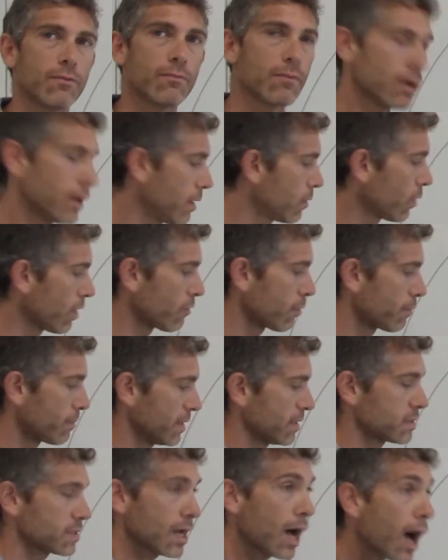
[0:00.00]
Again, whether it be
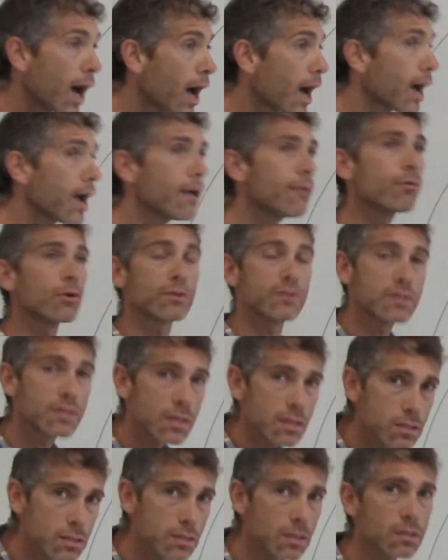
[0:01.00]
time or
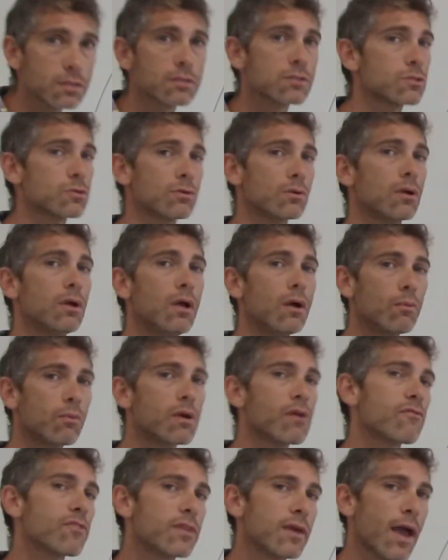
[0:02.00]
distance or
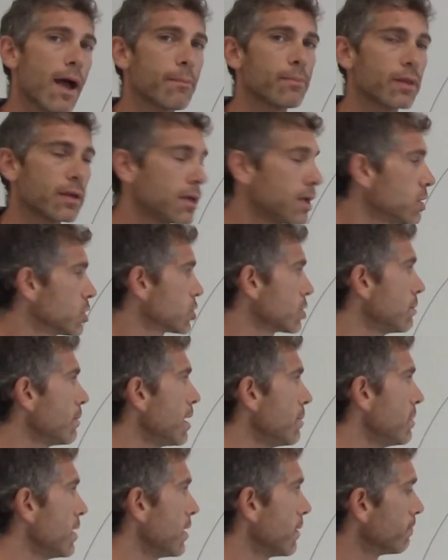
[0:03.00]
whatever the application may
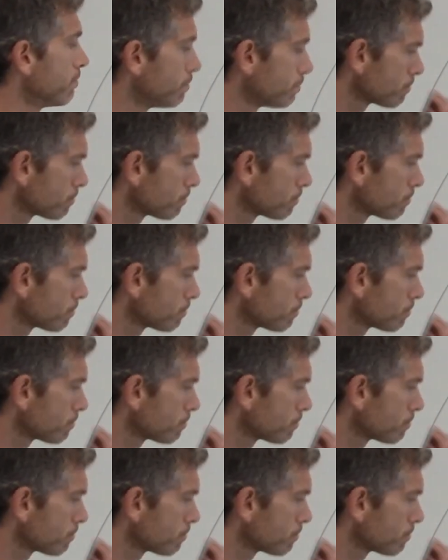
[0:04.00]
be.